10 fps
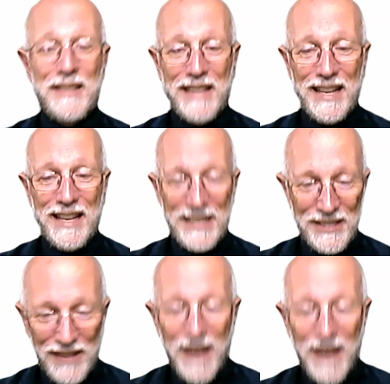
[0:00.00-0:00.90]
that is
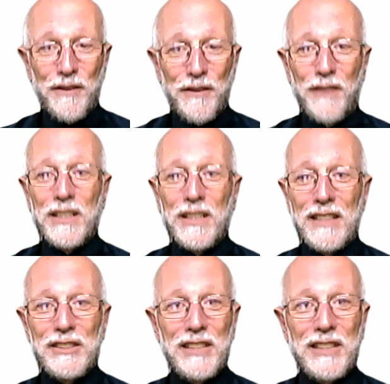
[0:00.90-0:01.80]
not involving
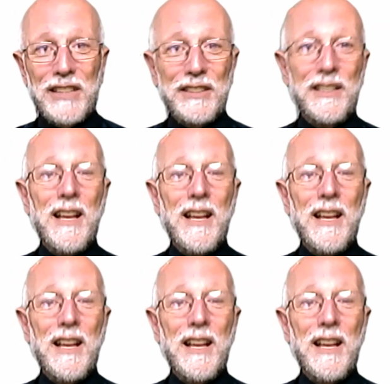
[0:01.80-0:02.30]
legislation.